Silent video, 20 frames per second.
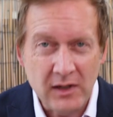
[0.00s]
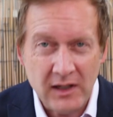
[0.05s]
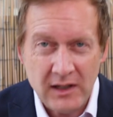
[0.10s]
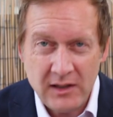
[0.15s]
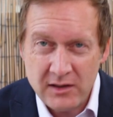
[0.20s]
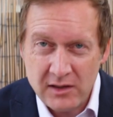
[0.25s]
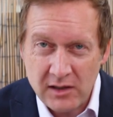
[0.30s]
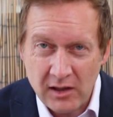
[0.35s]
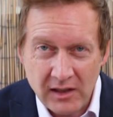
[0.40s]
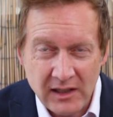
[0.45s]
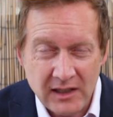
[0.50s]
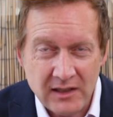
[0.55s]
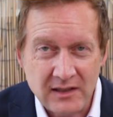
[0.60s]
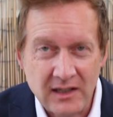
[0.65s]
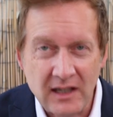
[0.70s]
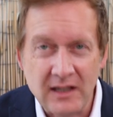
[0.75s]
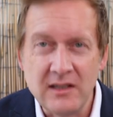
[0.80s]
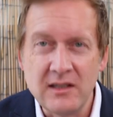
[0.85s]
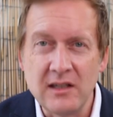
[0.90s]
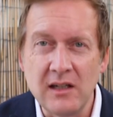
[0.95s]
insight and
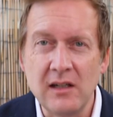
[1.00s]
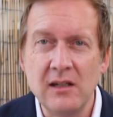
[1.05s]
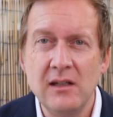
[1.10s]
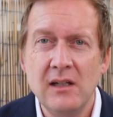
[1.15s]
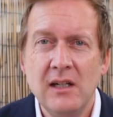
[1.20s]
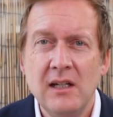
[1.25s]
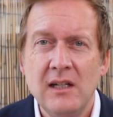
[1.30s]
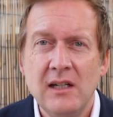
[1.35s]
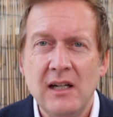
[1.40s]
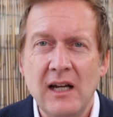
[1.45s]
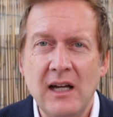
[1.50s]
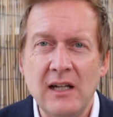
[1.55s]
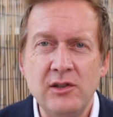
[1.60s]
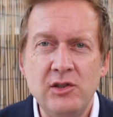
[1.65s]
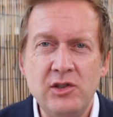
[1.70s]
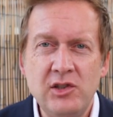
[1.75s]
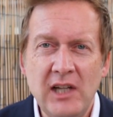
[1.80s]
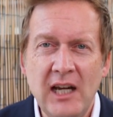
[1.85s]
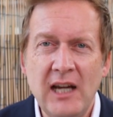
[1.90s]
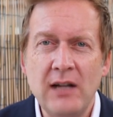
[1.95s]
data and
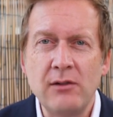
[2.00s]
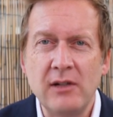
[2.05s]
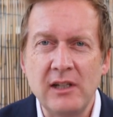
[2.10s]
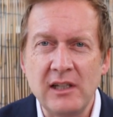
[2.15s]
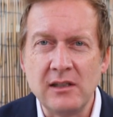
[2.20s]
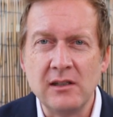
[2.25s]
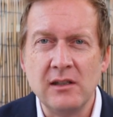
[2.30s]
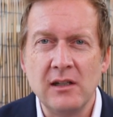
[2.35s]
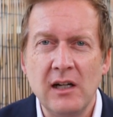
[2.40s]
sharing